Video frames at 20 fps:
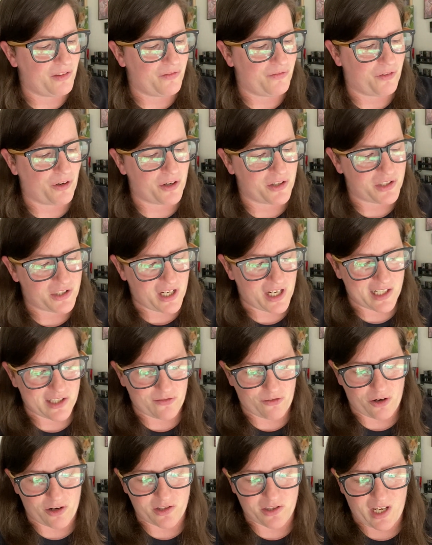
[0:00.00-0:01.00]
First things
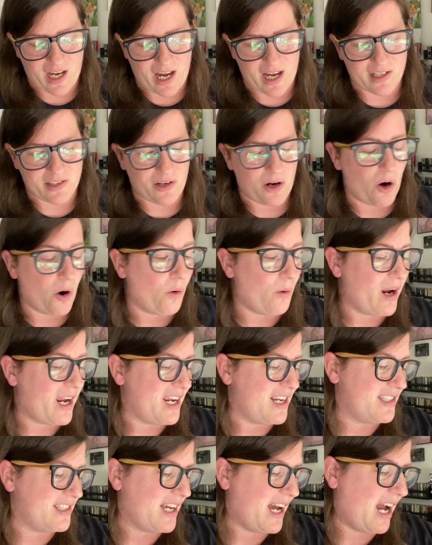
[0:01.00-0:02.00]
first, as
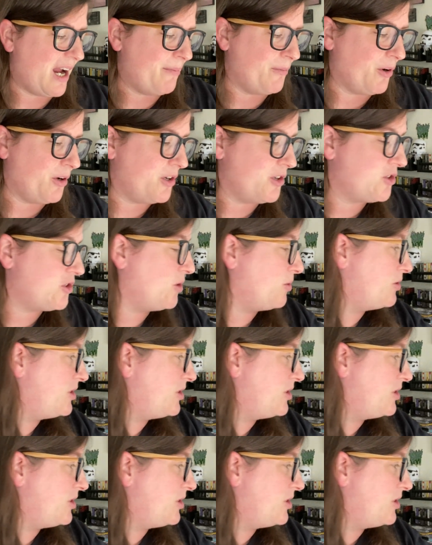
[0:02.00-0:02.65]
always, I'm going to show